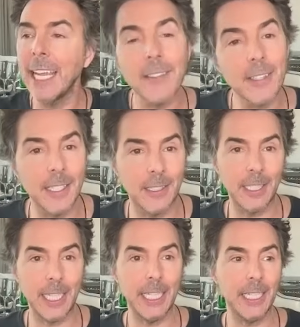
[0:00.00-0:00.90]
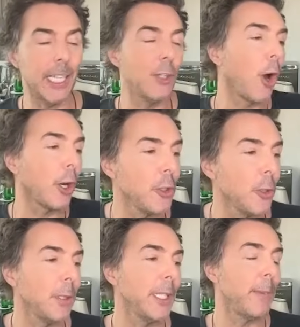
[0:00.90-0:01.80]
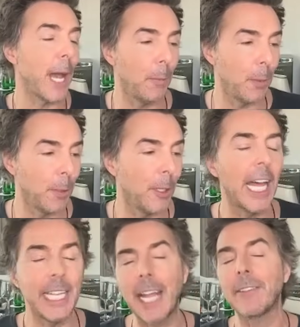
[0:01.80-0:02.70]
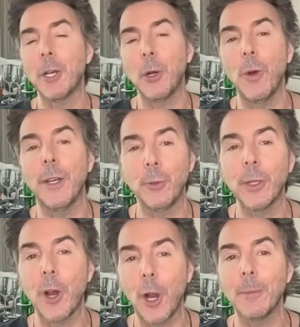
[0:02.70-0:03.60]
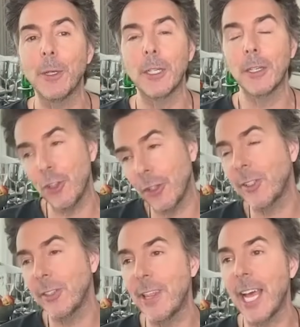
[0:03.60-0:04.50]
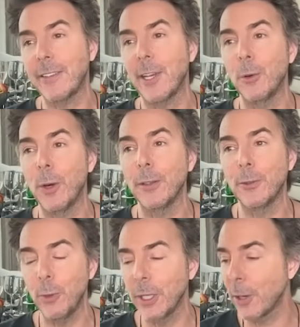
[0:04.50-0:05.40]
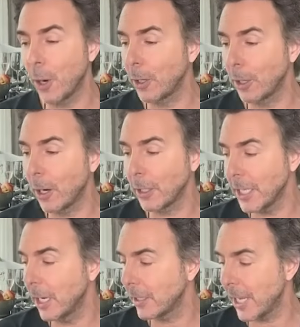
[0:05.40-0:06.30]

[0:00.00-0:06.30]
instantly inarguably palpable and that's how it was with Harbour just as that's how it was with our, our young